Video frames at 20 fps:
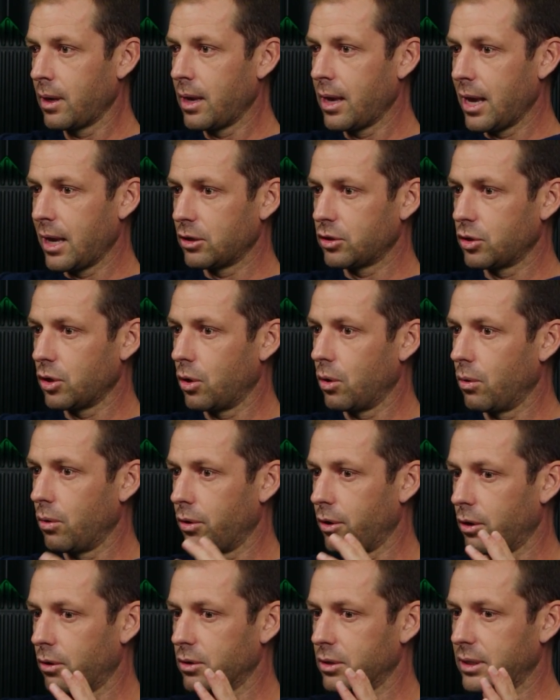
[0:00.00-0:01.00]
So
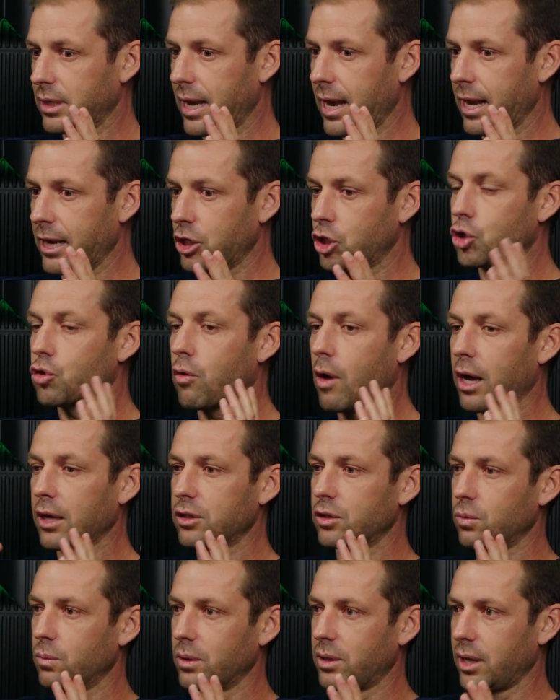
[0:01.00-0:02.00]
there's a
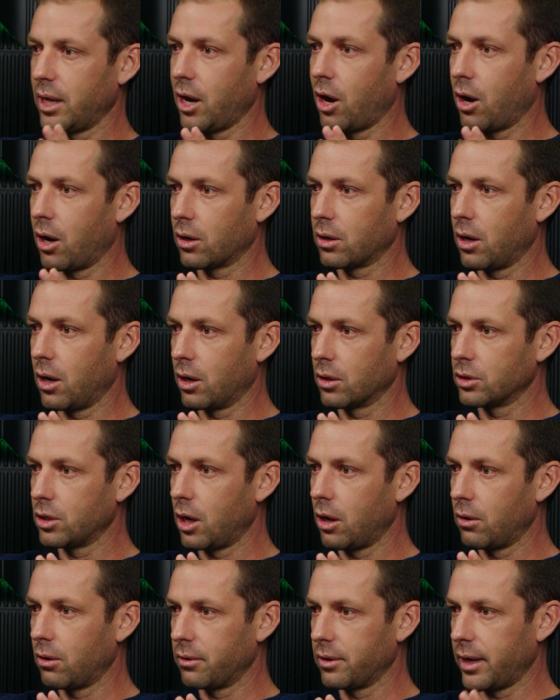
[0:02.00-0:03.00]
trust with a Hong Kong
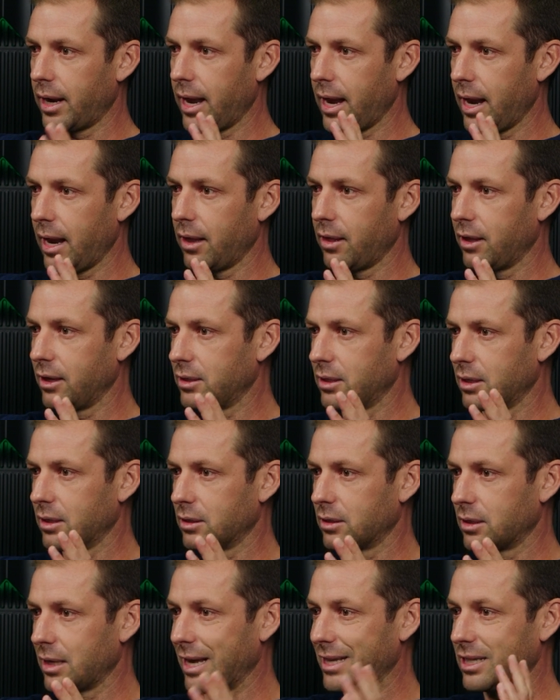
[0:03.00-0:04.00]
dollar that, hey, this
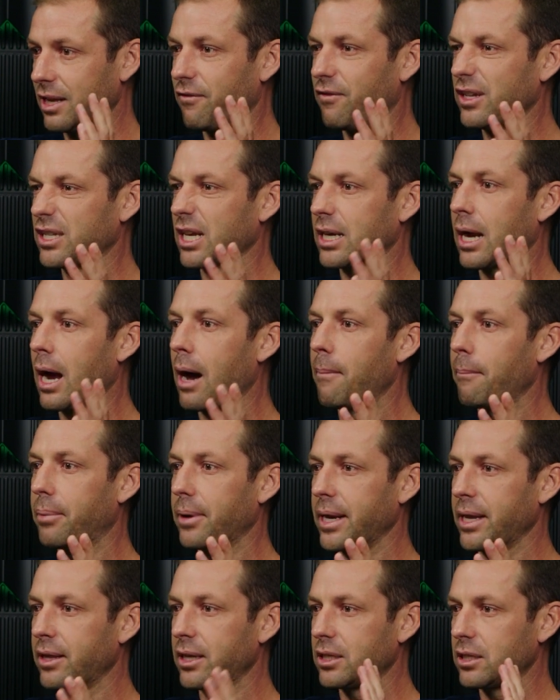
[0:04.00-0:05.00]
is as if it's a
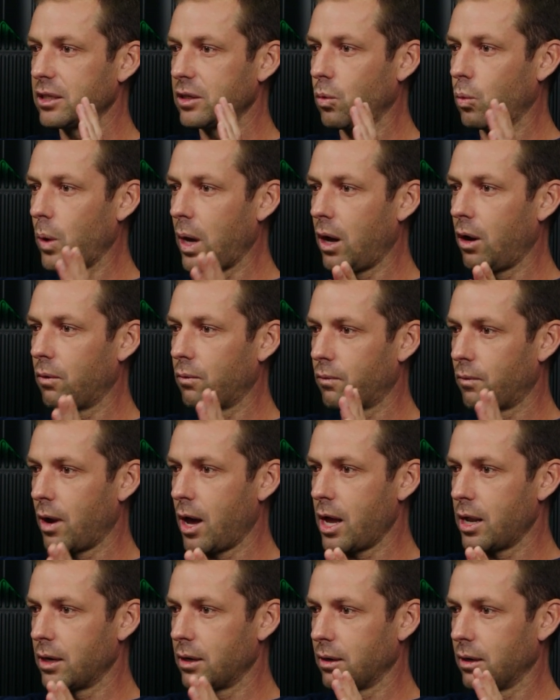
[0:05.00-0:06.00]
company. This is a
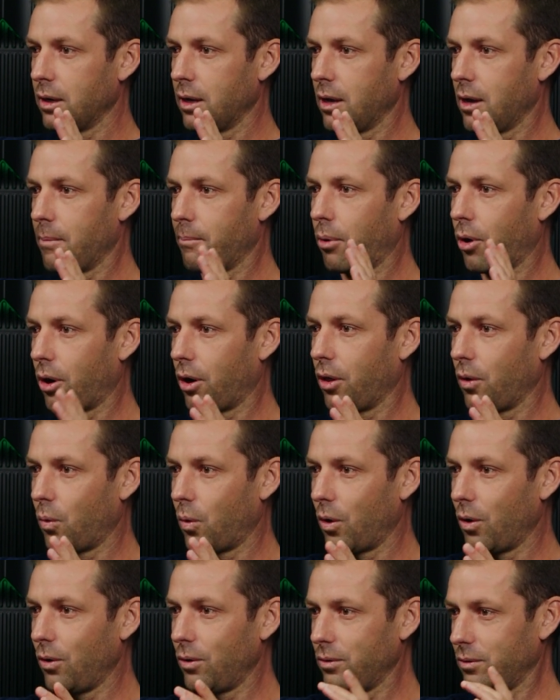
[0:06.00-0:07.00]
well-run part of the world,